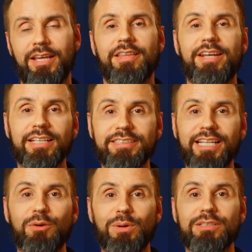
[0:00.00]
The next
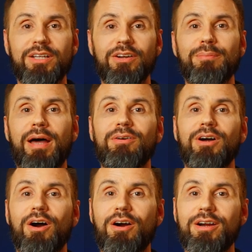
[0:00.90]
thing I want to talk about
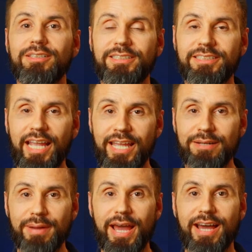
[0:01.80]
are
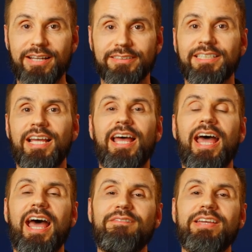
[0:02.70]
sandbags.
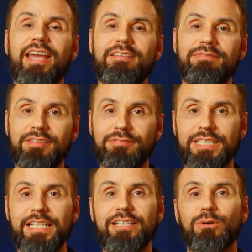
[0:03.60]
Having a
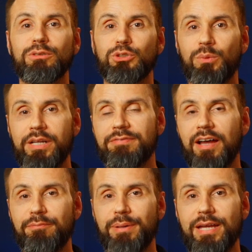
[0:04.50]
fifteen or
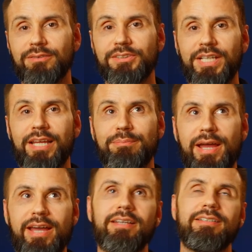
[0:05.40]
twenty-five pound
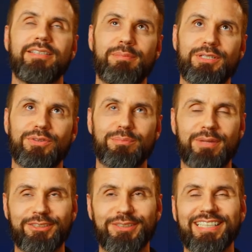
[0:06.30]
sandbag, let me do the
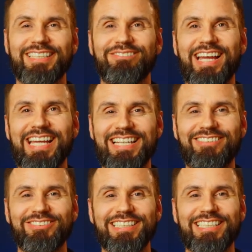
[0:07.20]
metric in my head
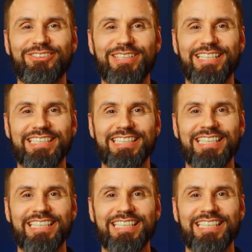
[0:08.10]
really quick.